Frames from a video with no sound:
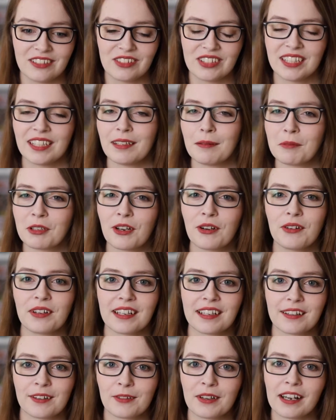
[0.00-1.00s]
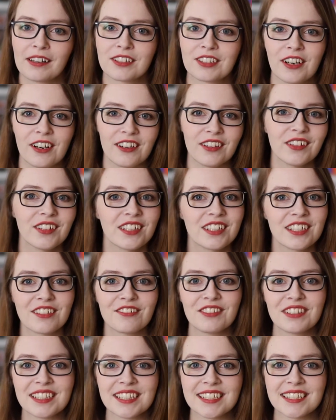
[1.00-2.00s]
you see them going around to all the
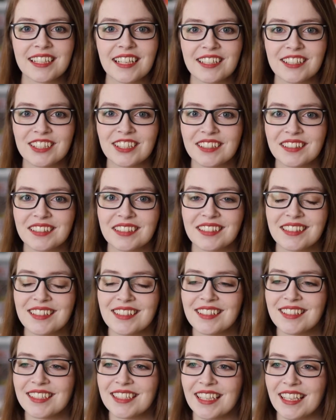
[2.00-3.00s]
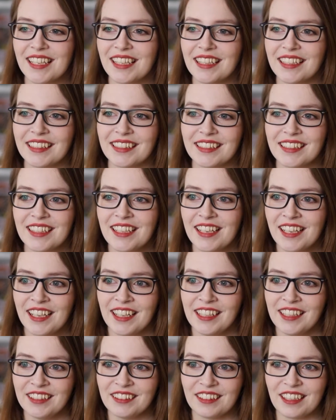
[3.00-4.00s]
different stations and
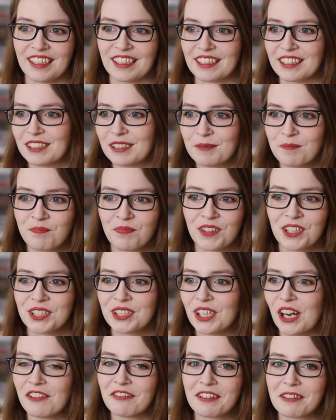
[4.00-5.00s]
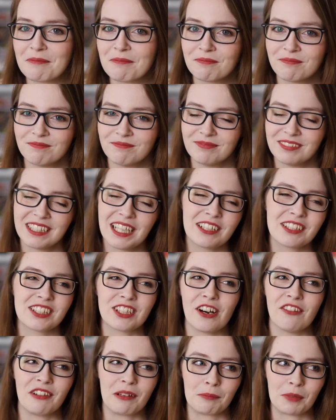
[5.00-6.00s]
like not
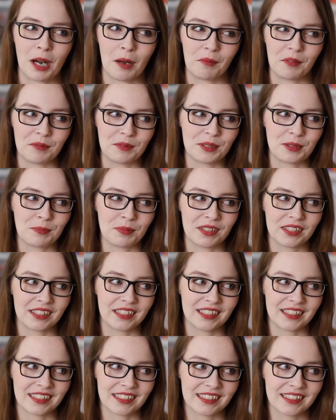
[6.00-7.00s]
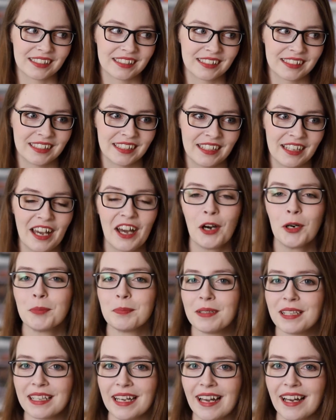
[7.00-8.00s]
solving problems, but like
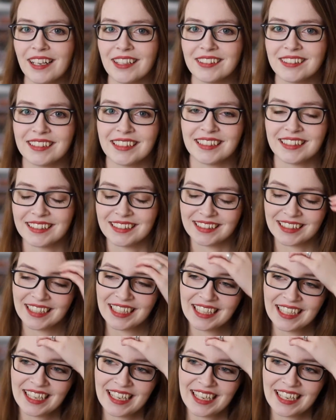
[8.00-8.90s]
helping out, and